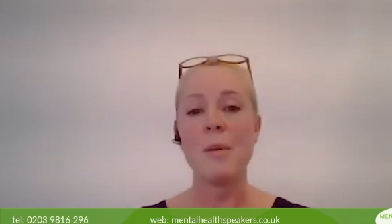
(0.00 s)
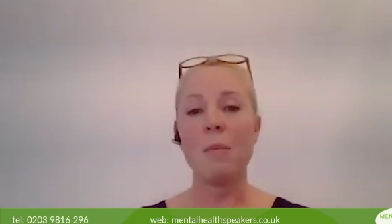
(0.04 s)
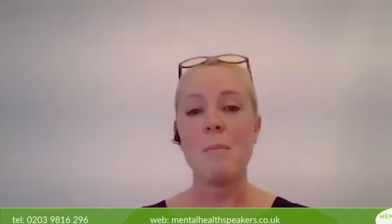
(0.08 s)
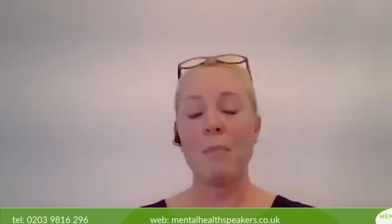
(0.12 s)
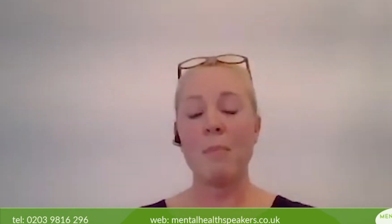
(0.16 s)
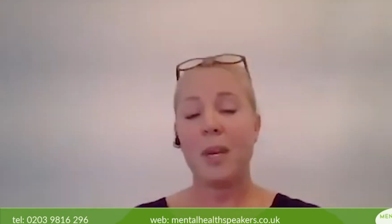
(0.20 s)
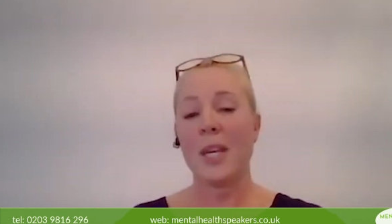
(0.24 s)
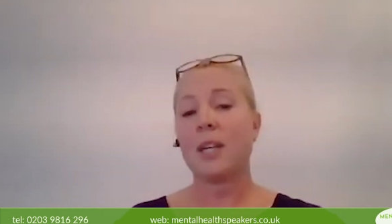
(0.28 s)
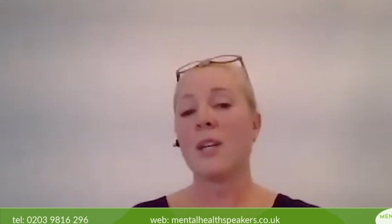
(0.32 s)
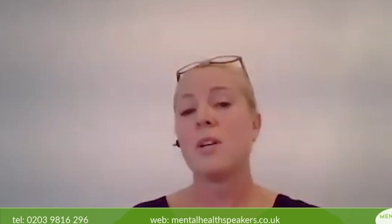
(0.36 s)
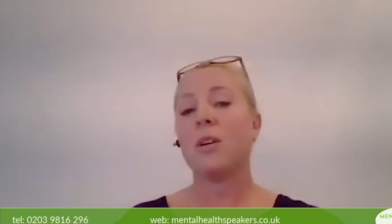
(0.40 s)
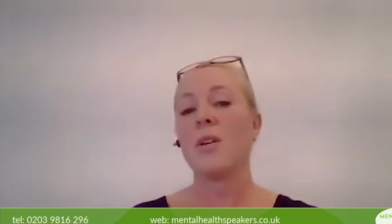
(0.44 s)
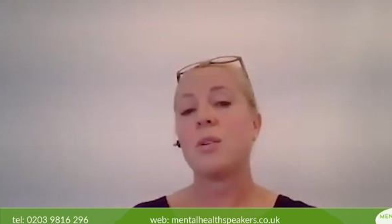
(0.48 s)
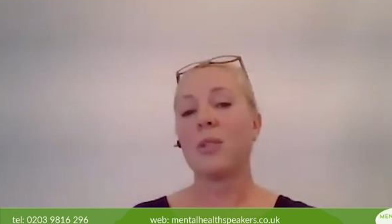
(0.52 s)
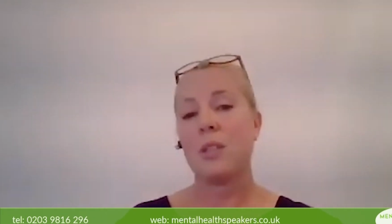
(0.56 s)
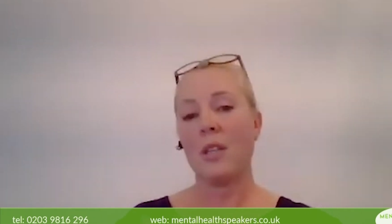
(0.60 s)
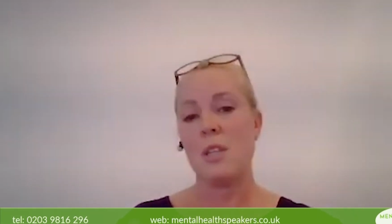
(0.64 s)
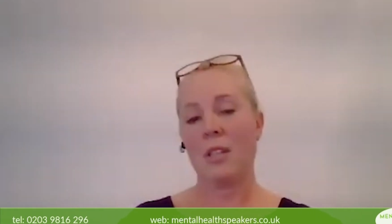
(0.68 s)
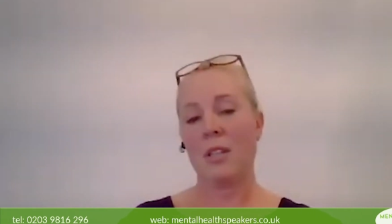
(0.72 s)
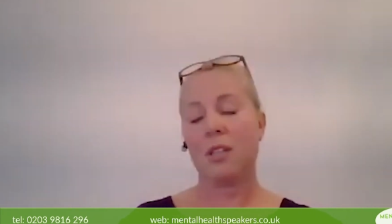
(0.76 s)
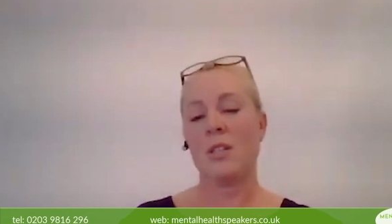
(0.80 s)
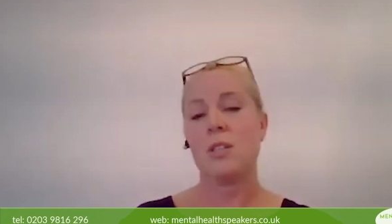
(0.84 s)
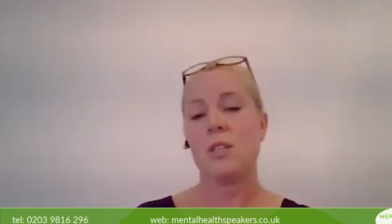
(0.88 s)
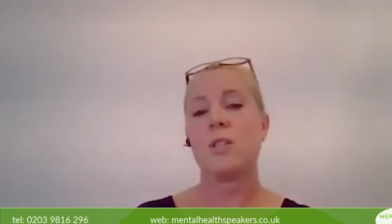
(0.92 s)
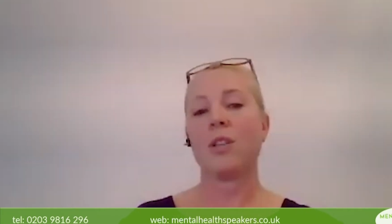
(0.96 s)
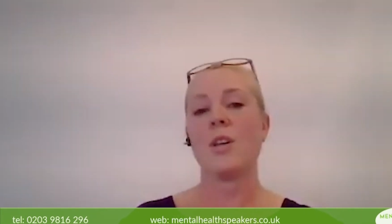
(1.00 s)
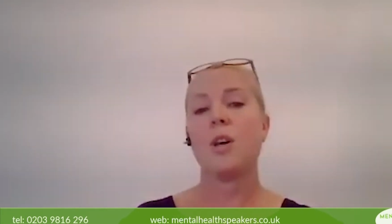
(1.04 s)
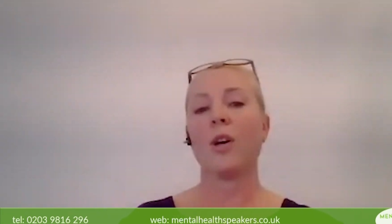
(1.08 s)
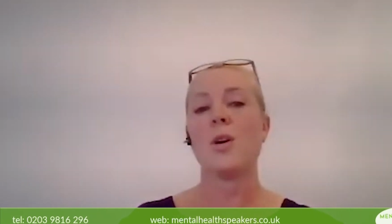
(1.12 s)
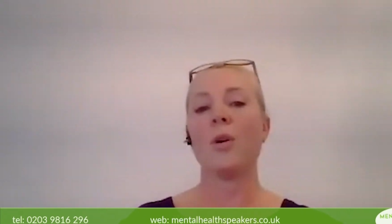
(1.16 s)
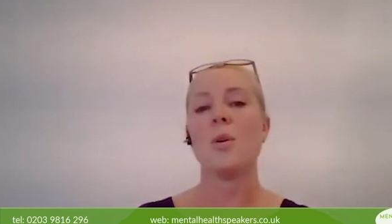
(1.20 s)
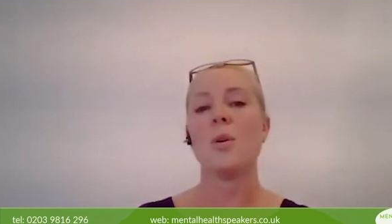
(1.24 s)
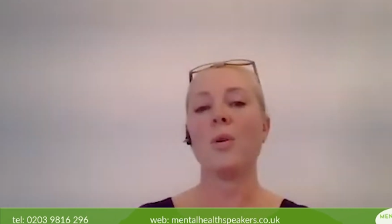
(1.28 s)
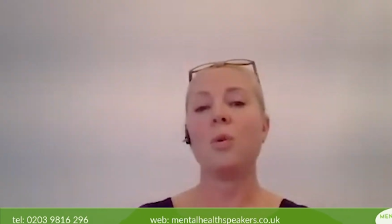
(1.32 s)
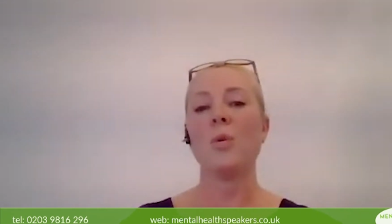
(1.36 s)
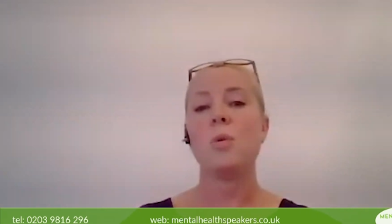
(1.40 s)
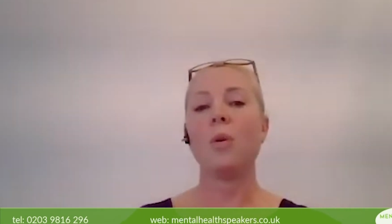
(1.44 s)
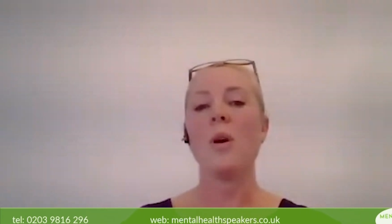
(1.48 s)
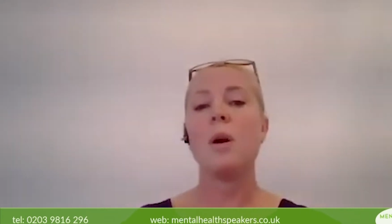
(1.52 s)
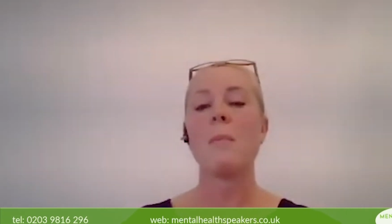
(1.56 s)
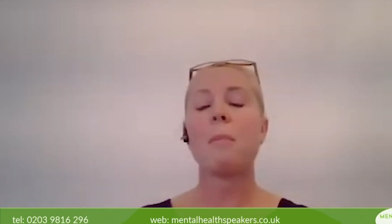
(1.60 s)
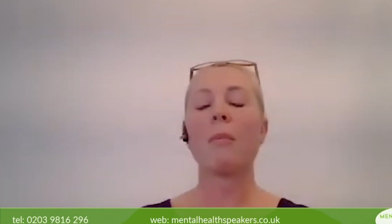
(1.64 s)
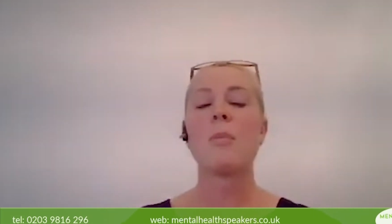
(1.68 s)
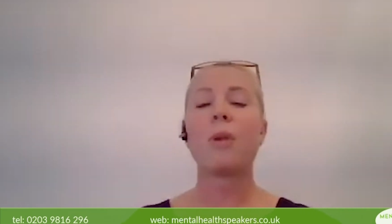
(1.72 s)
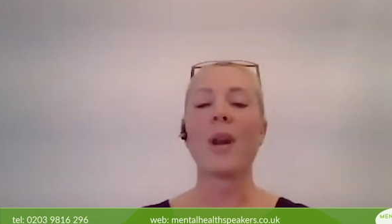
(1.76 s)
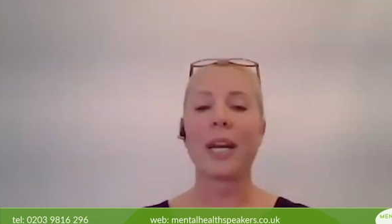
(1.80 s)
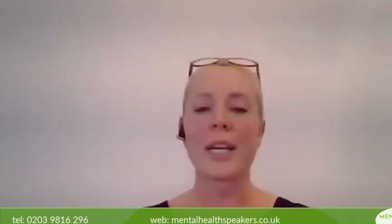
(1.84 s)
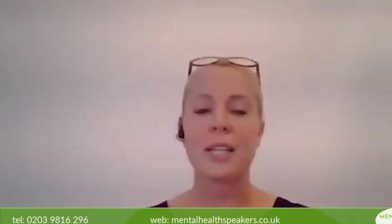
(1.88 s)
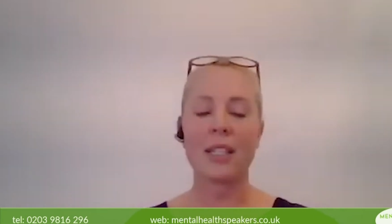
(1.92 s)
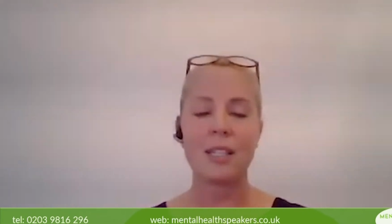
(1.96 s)
because it's so
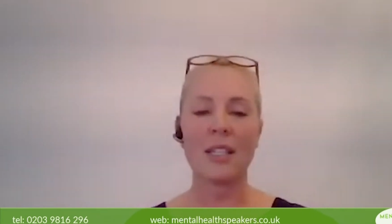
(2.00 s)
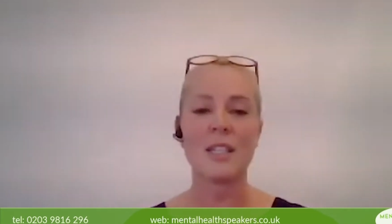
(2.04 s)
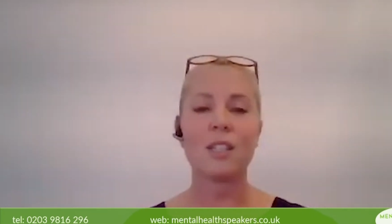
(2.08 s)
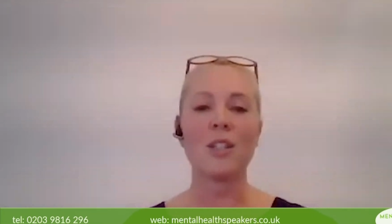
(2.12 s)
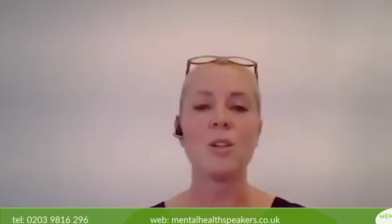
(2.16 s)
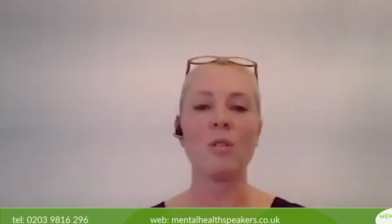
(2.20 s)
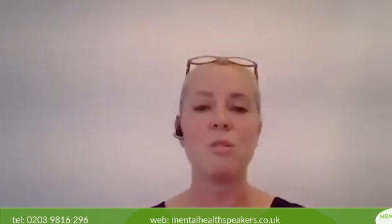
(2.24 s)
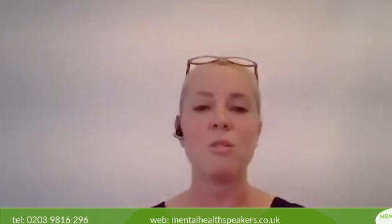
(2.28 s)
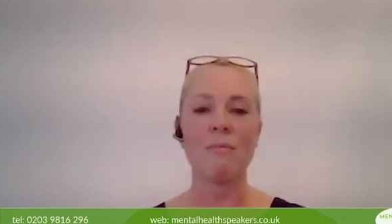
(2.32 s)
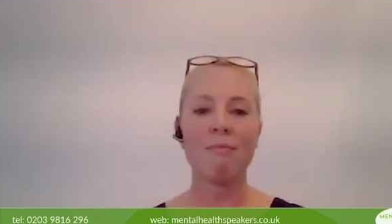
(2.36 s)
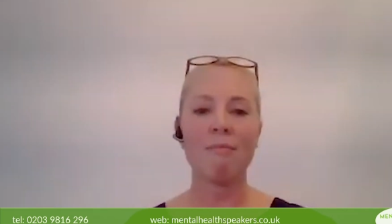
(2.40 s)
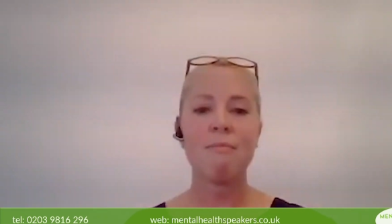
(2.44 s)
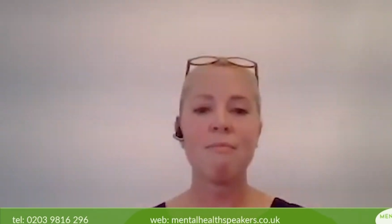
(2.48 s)
practical